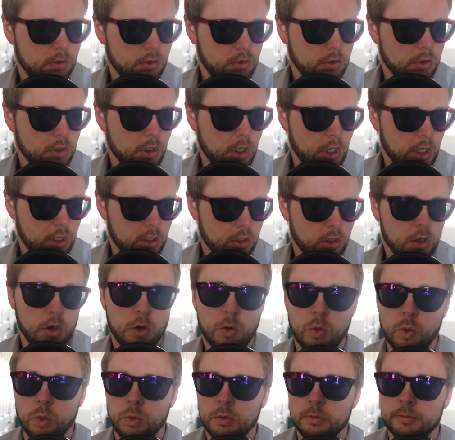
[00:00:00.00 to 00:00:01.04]
You gotta
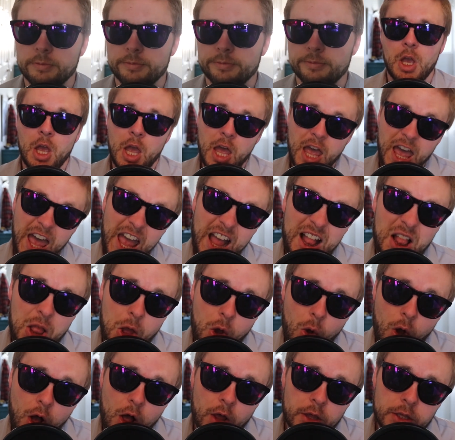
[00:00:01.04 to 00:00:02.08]
go.
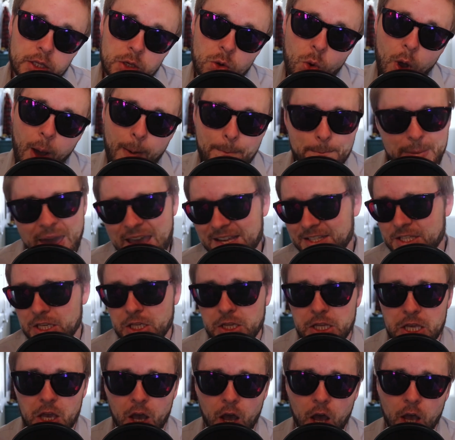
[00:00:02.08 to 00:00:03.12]
Hello, all you
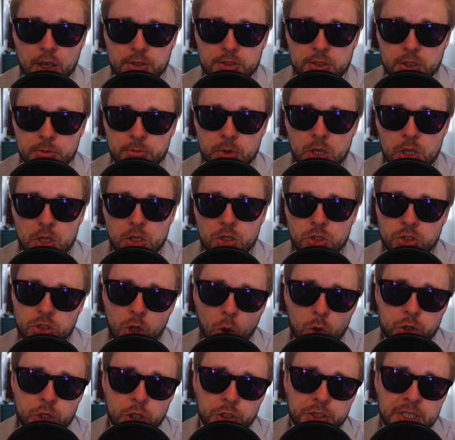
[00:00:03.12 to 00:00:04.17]
amazingly awesome
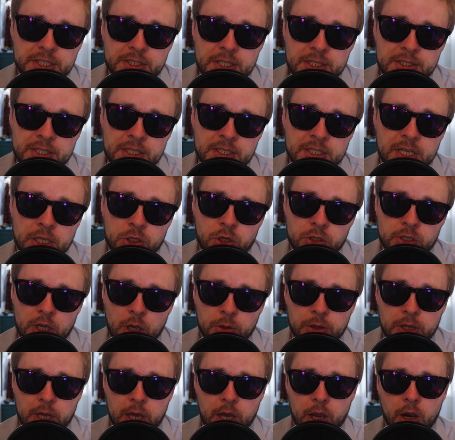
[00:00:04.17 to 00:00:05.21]
social distancing teachers
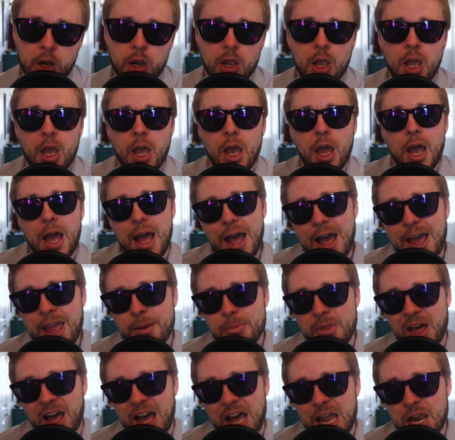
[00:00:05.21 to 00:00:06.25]
out there. I
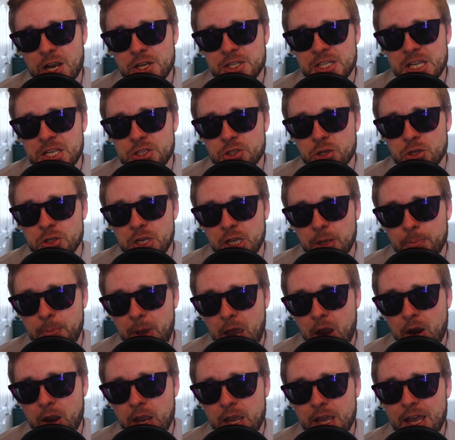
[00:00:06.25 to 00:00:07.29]
am the hired teacher, Nick
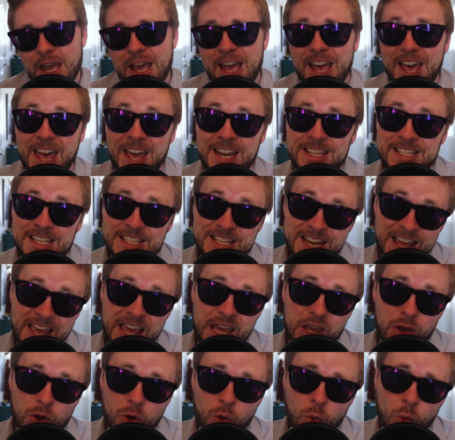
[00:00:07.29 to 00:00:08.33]
Barry, and
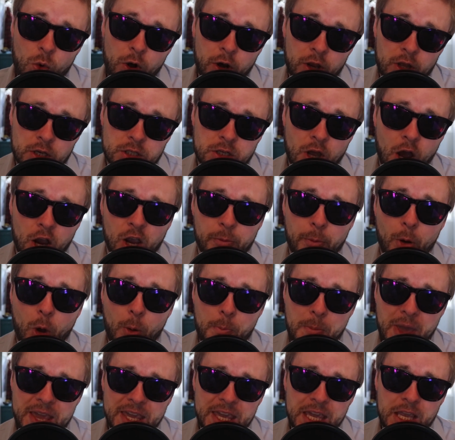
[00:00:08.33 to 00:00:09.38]
today we're gonna talk
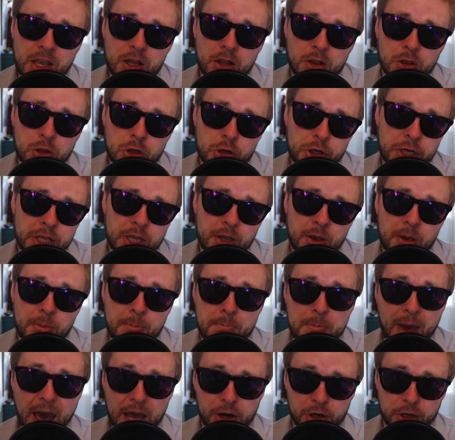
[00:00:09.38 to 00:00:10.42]
about making learning
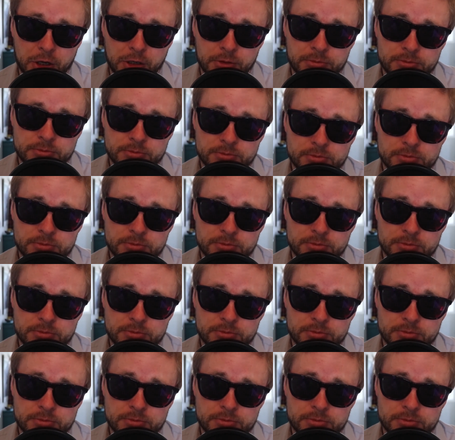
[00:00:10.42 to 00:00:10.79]
matter.